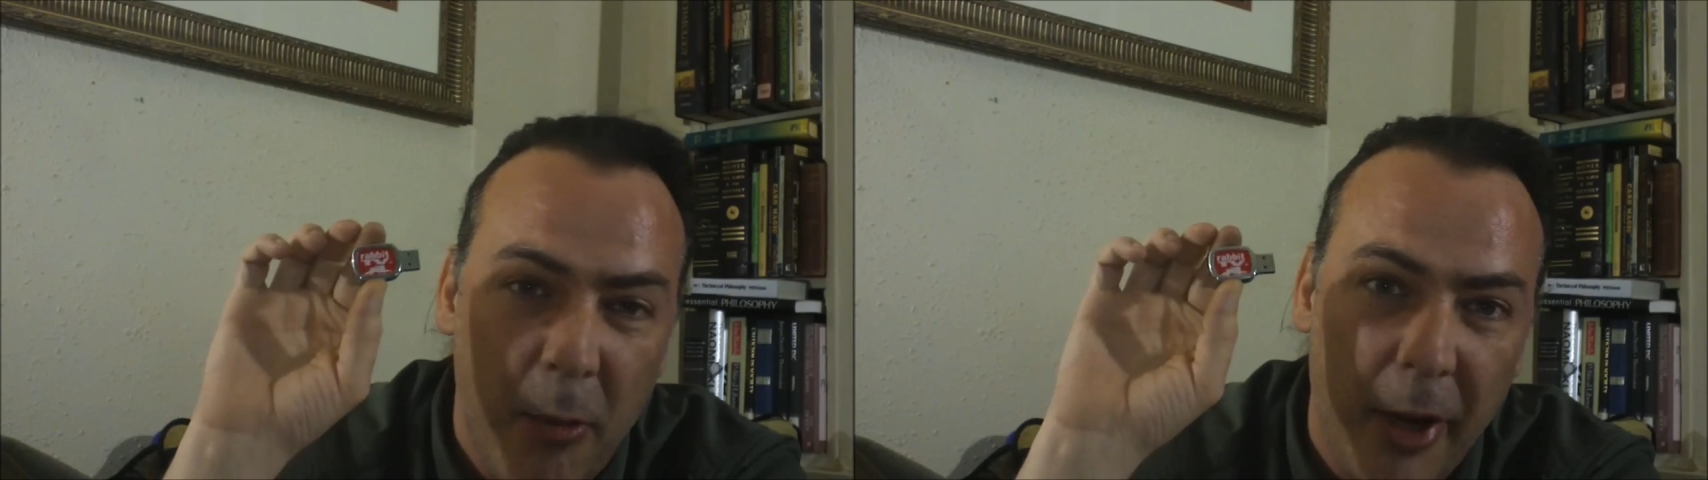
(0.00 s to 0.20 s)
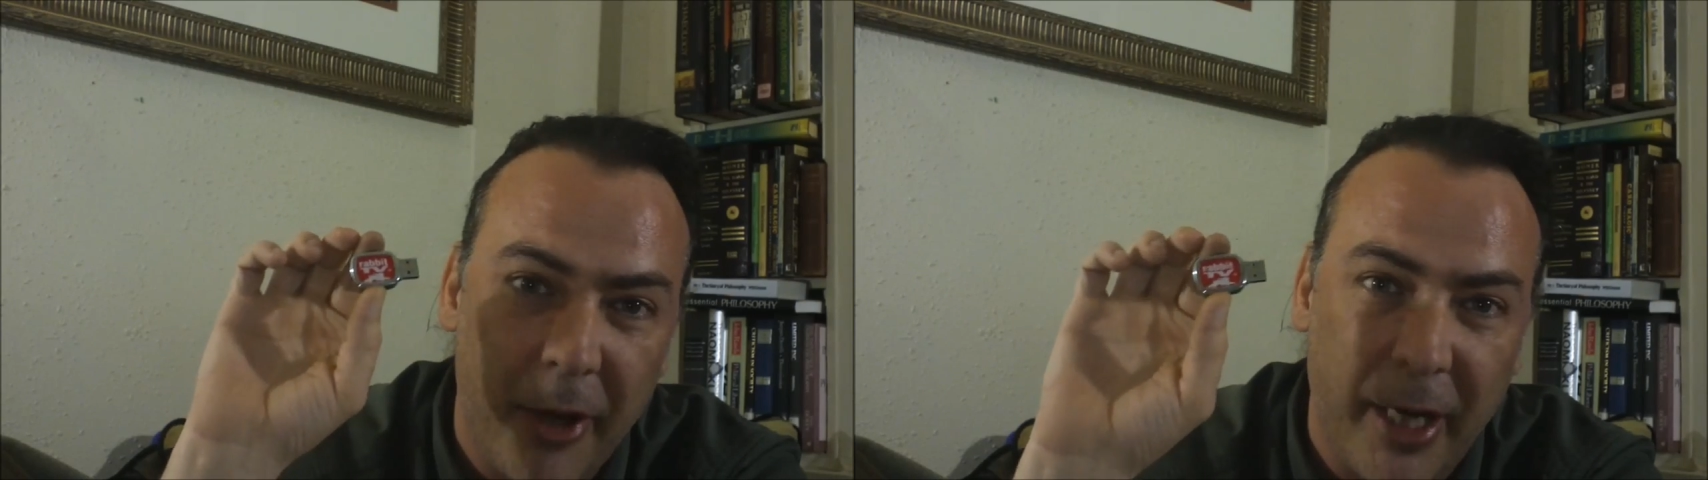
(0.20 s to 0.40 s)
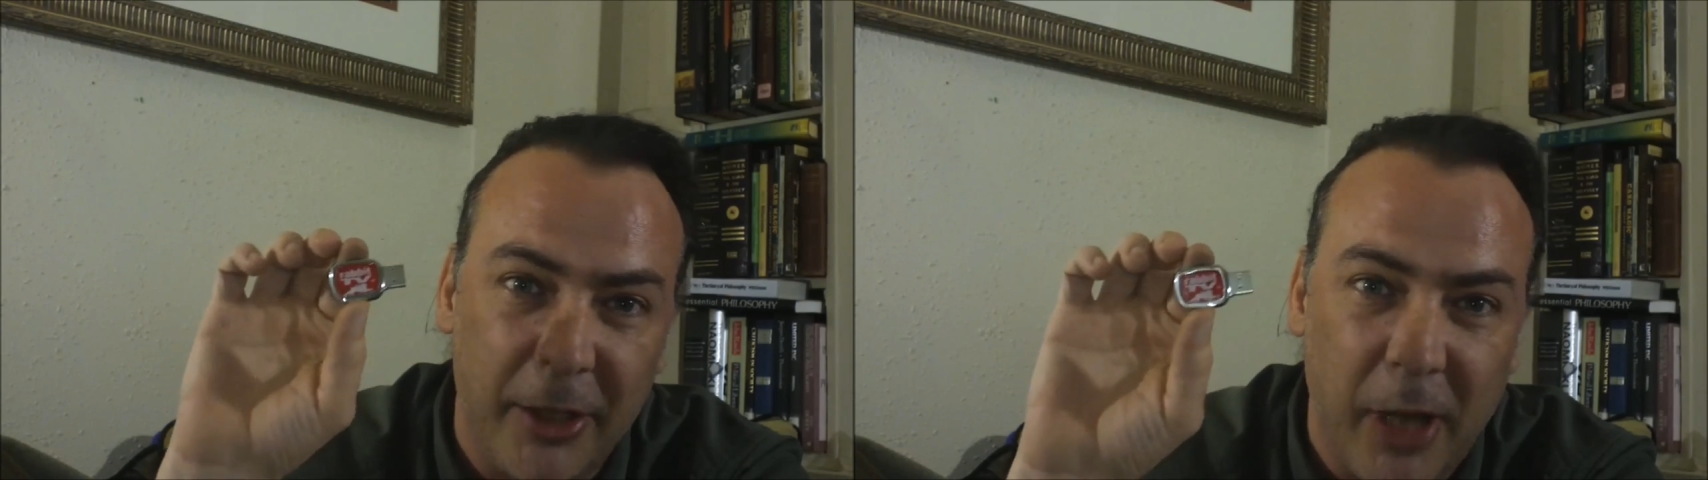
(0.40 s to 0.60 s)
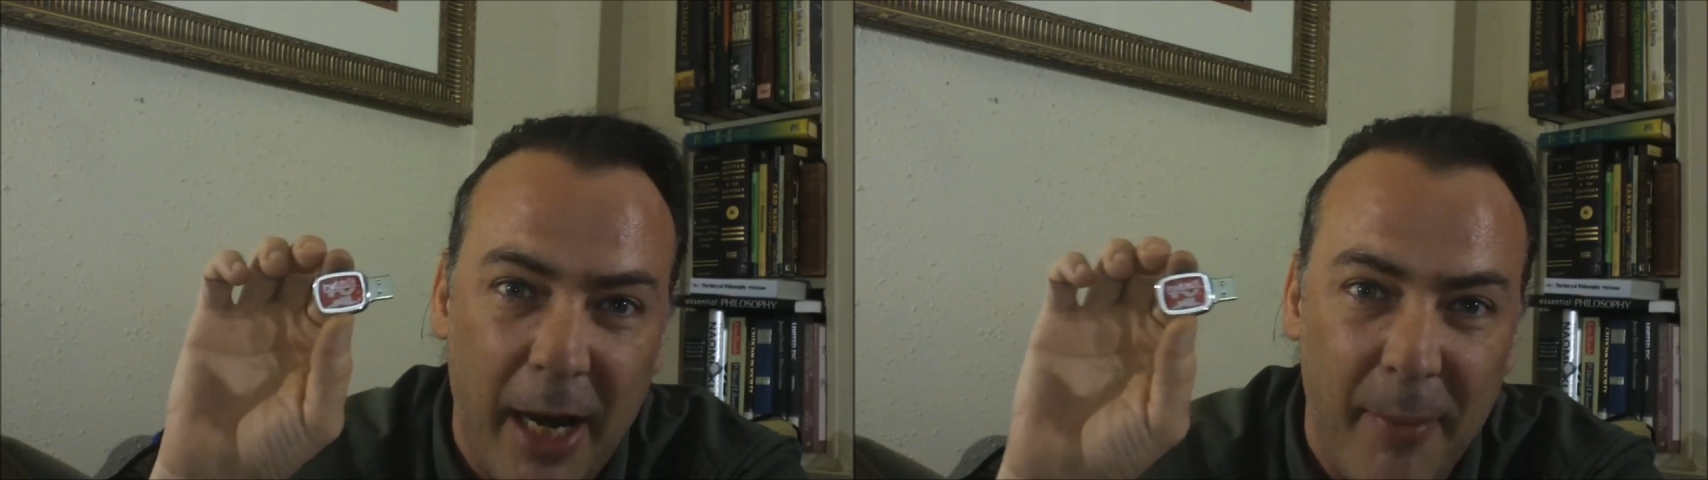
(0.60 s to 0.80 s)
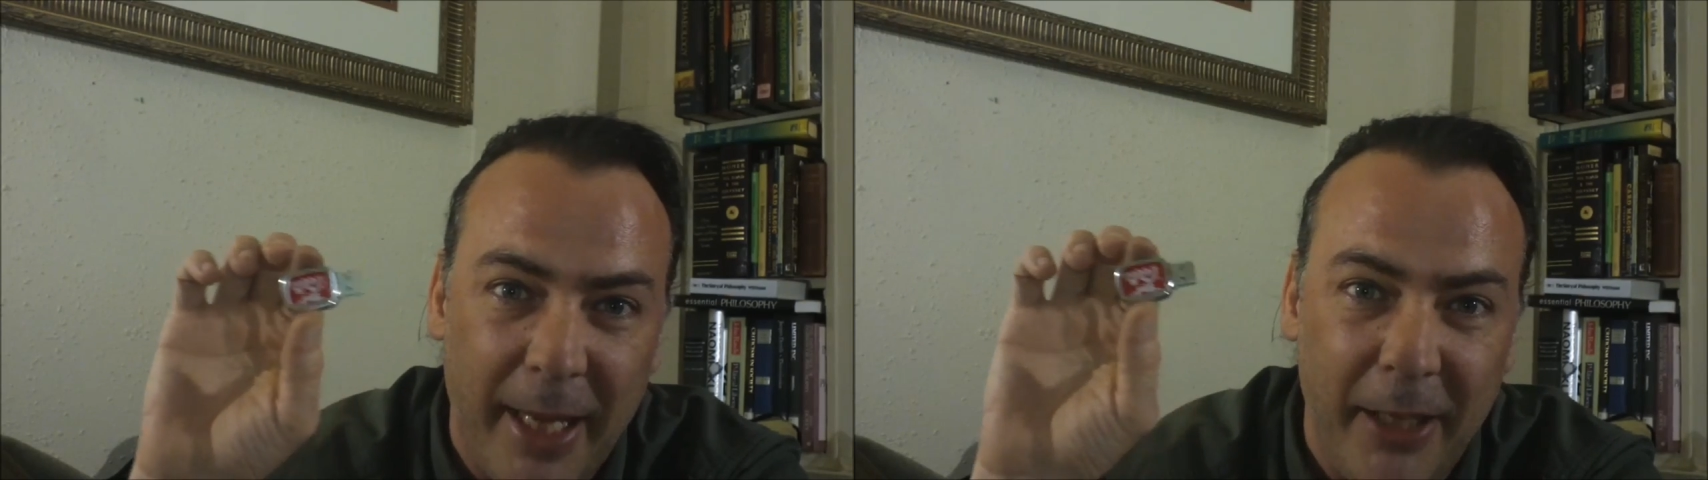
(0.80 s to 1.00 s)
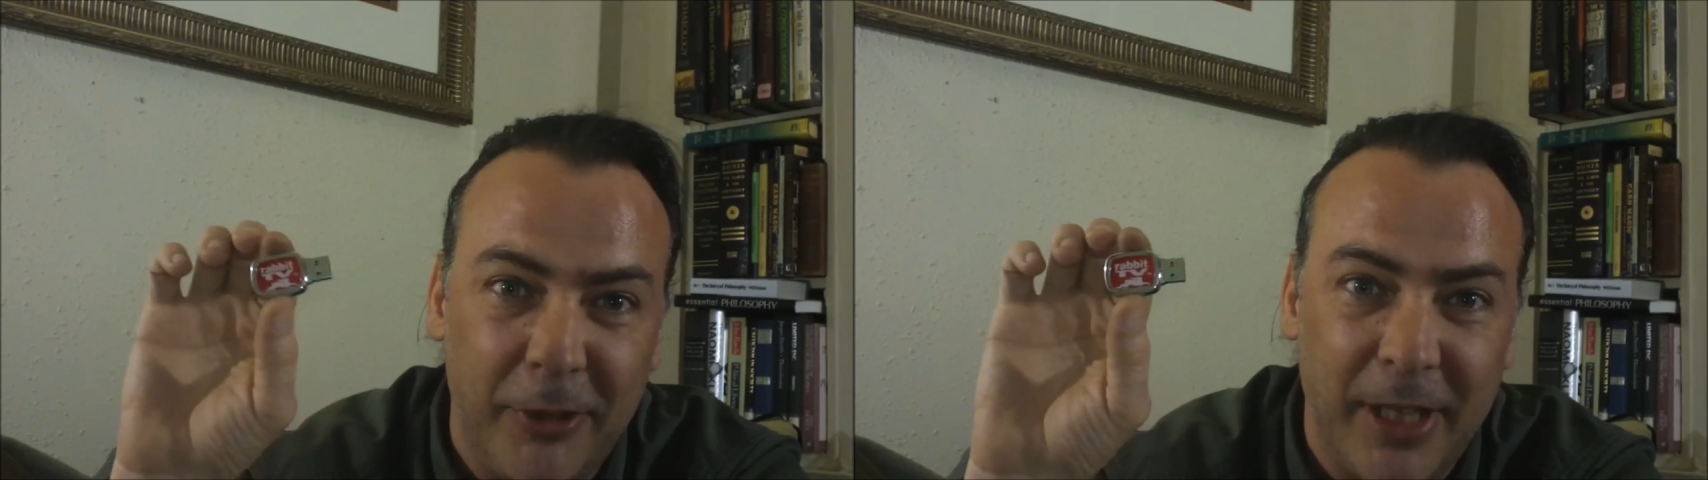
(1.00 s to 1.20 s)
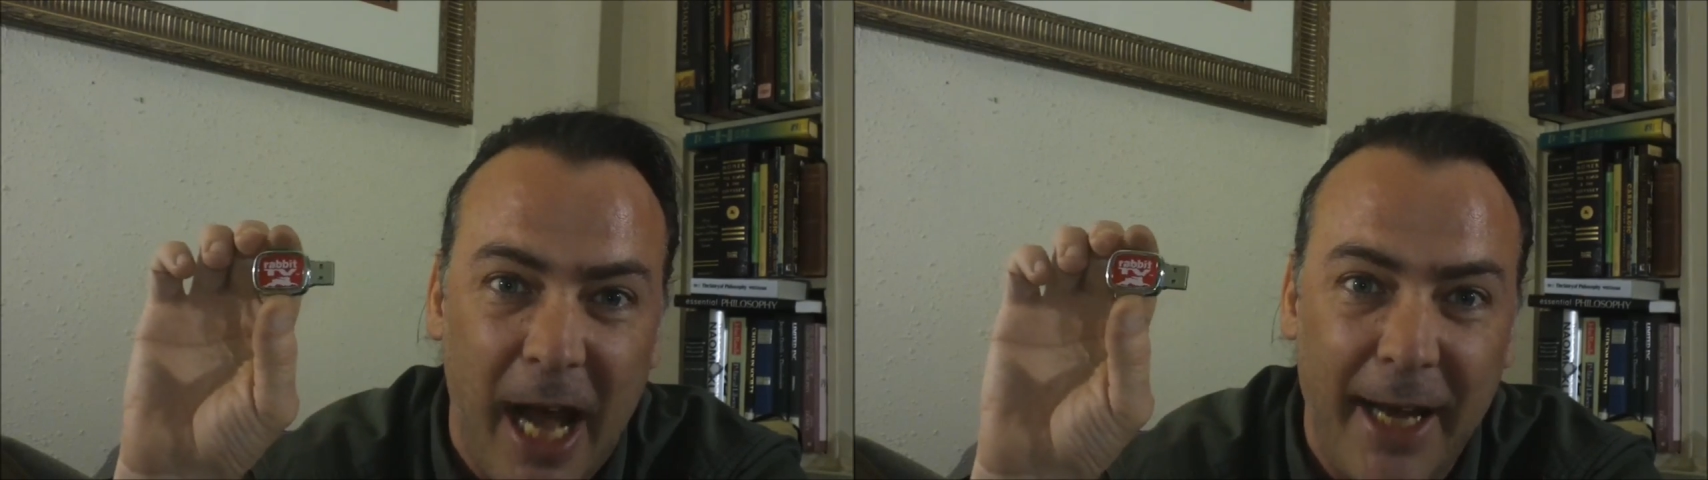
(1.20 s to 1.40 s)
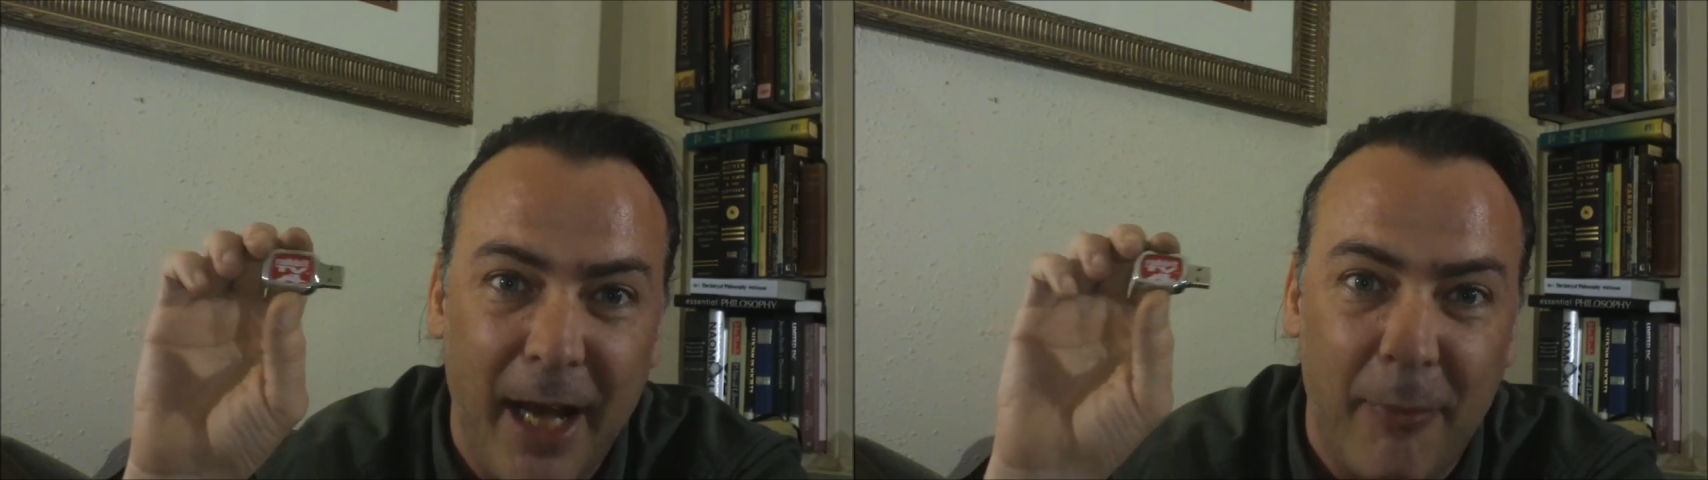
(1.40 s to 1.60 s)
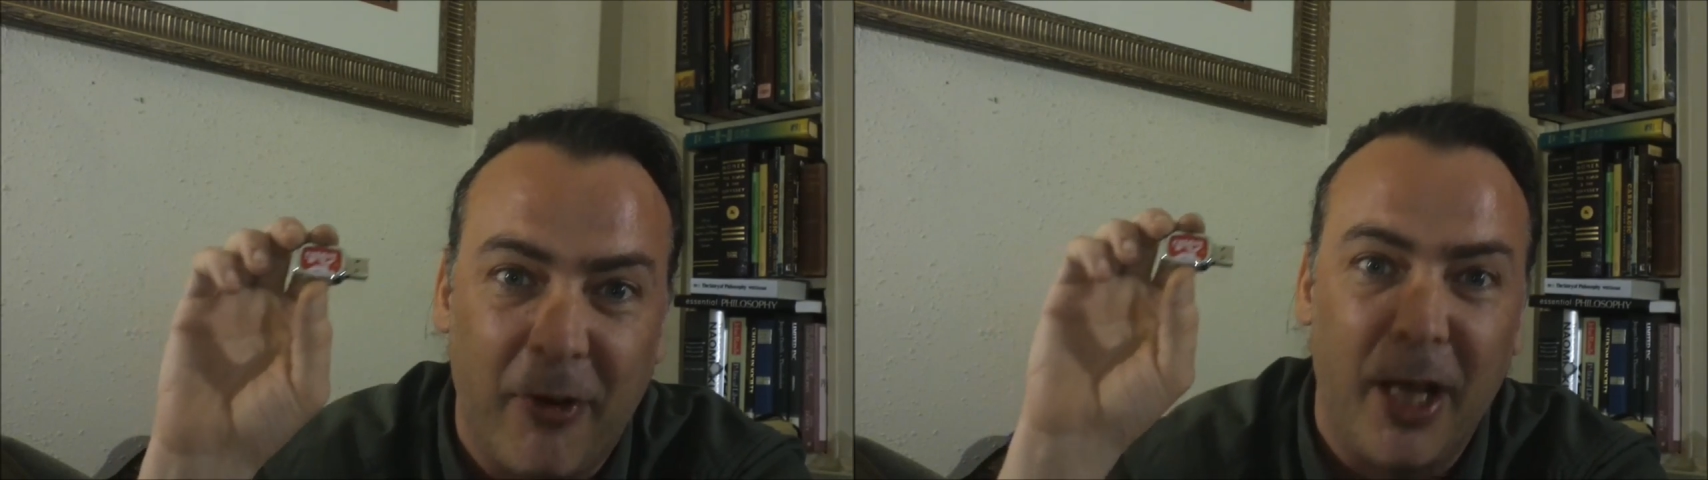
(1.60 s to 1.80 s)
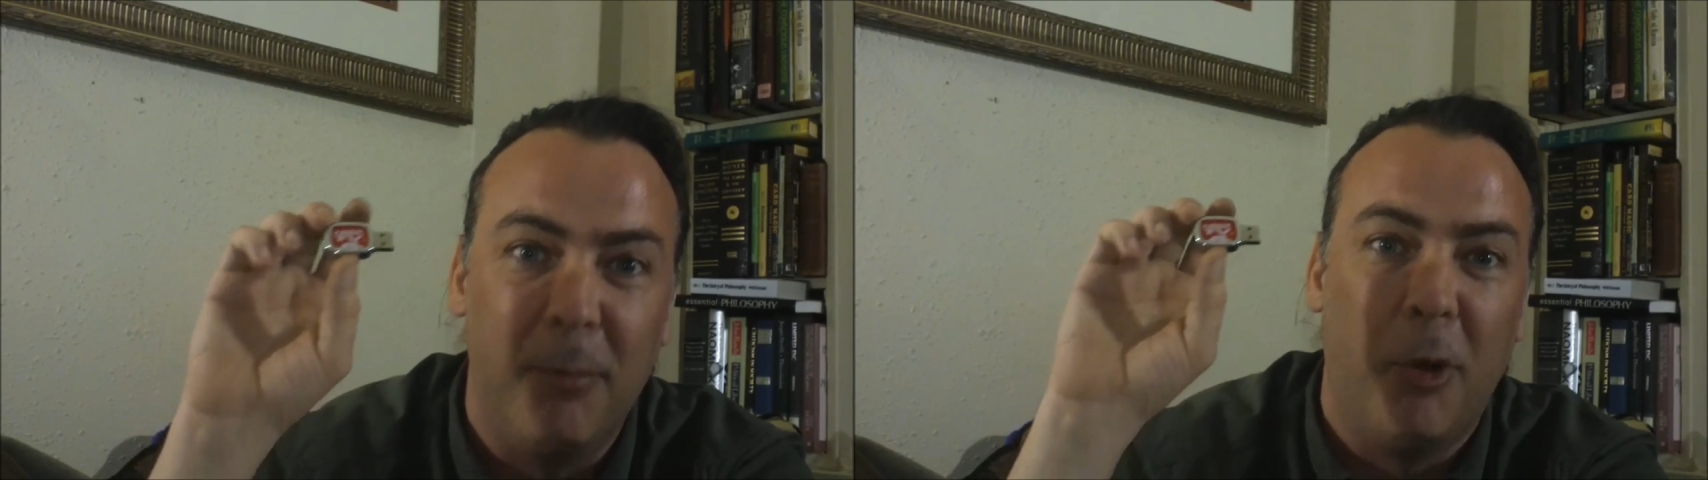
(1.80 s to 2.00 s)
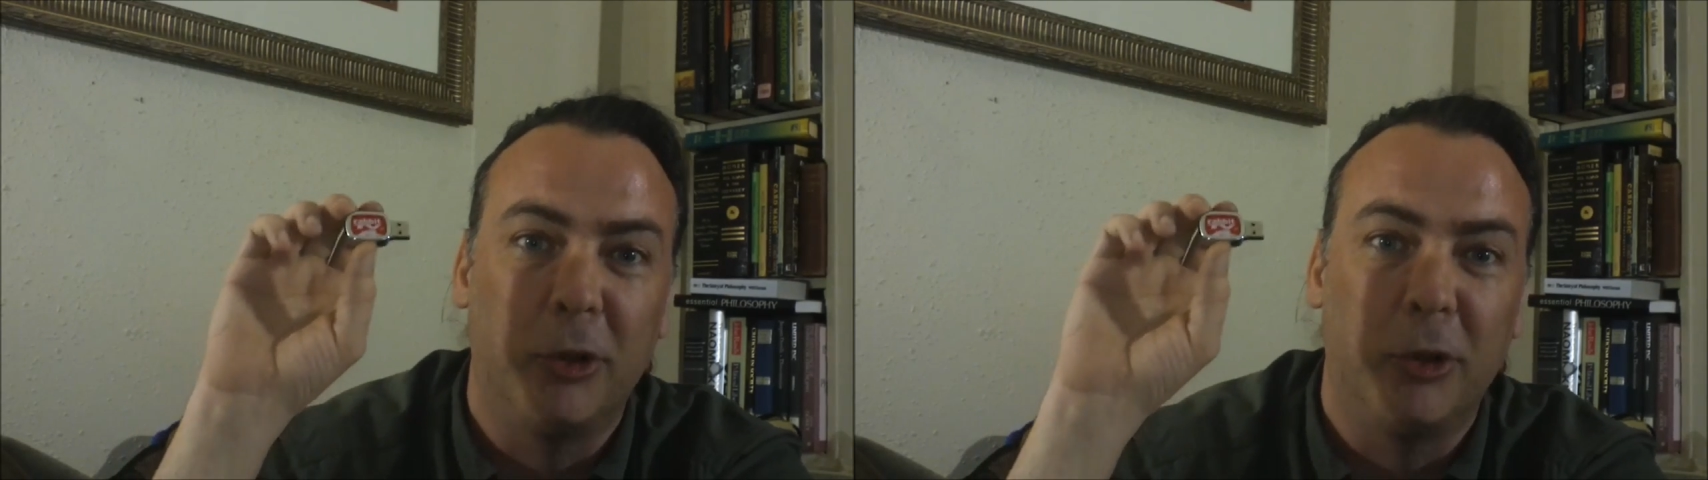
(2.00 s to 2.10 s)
where they're going to try to make you sign up for like